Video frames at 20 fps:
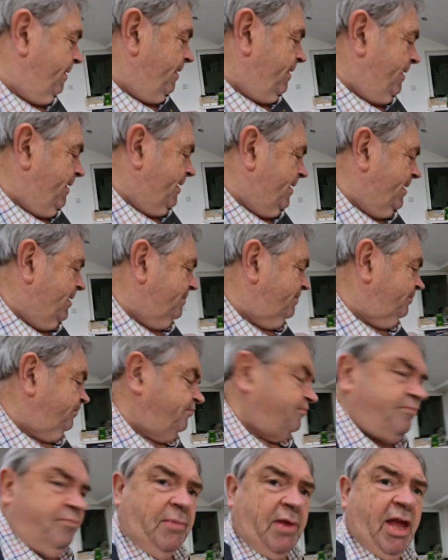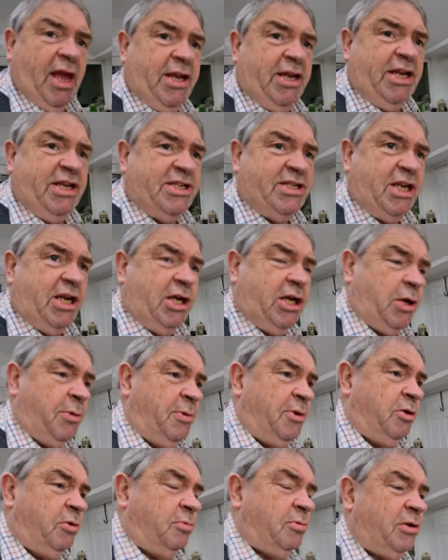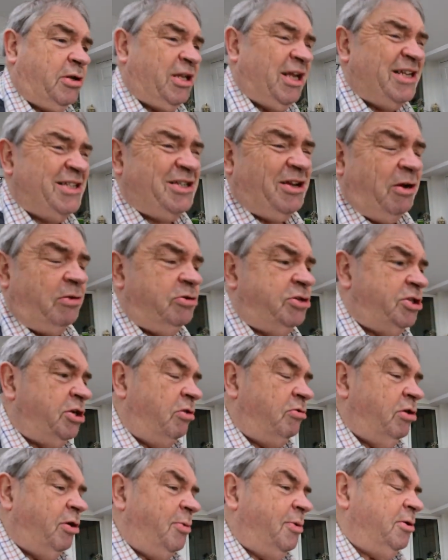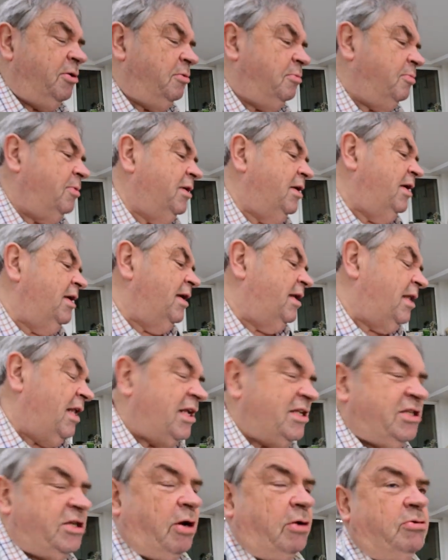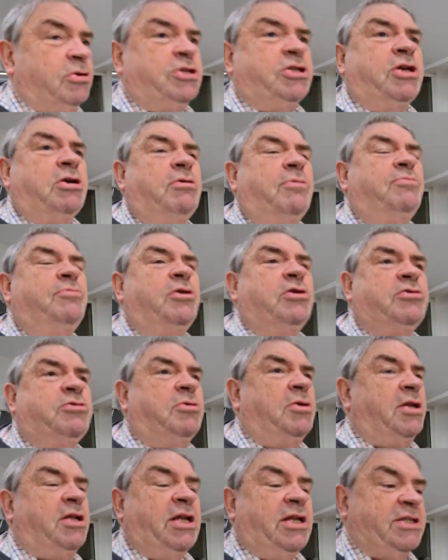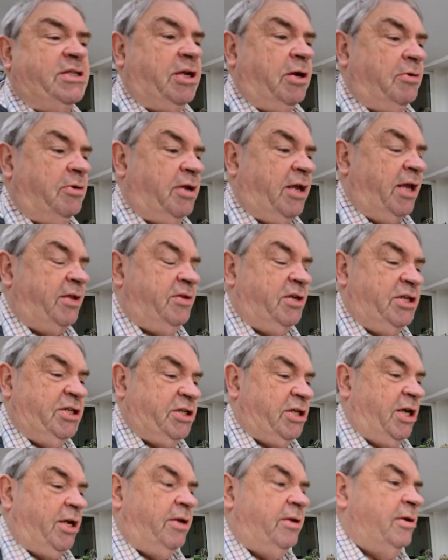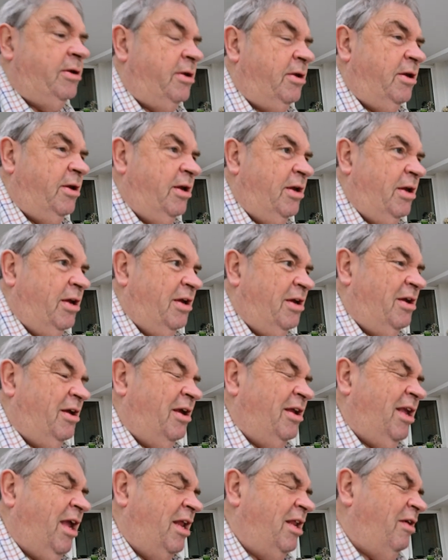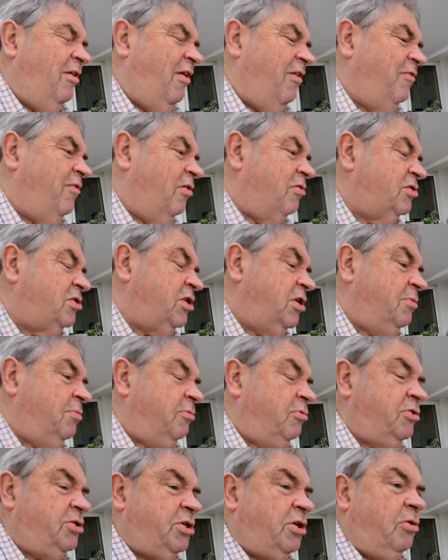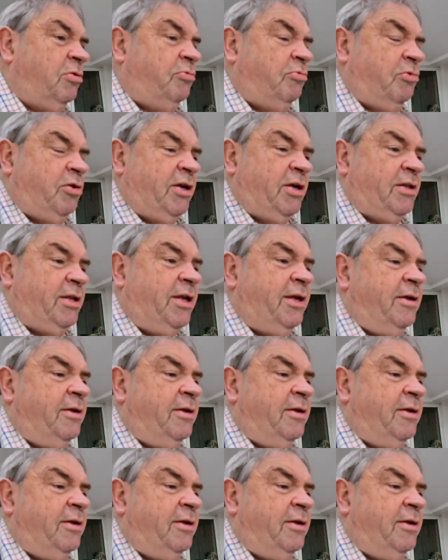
NEC coming up, Glasgow show coming up. Glasgow show, I'm not doing Glasgow again this year. Again, I've got too much on really.